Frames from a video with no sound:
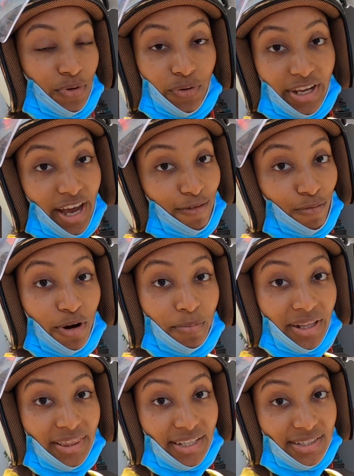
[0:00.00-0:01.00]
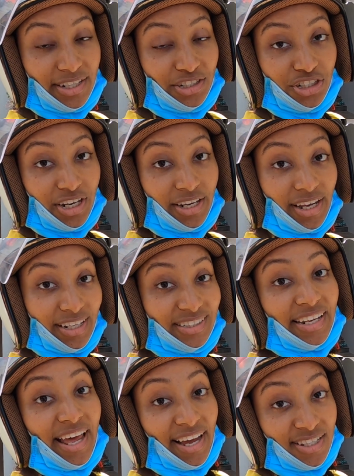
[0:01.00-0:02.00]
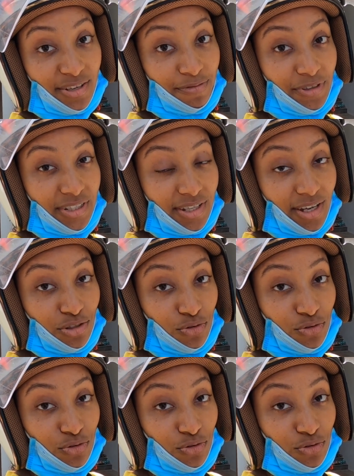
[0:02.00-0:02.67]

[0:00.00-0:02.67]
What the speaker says: we only have 1 month extension and it's an exit visa,